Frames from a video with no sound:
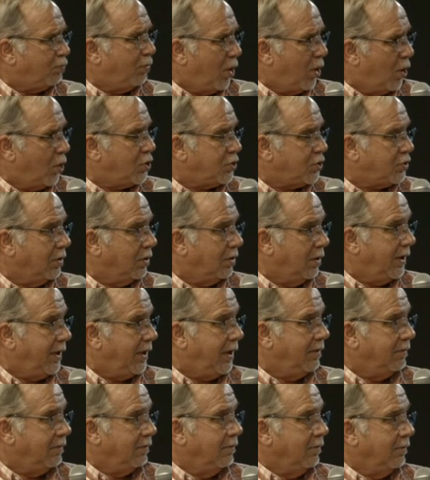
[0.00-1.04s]
personally
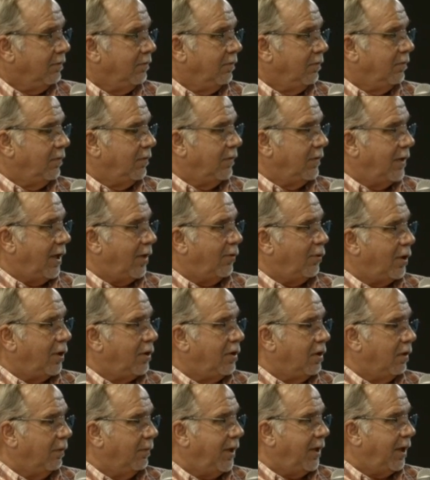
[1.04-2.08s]
that would
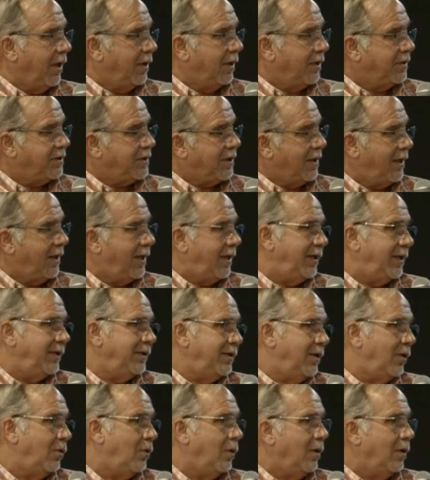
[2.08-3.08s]
come in and say, hey, you know,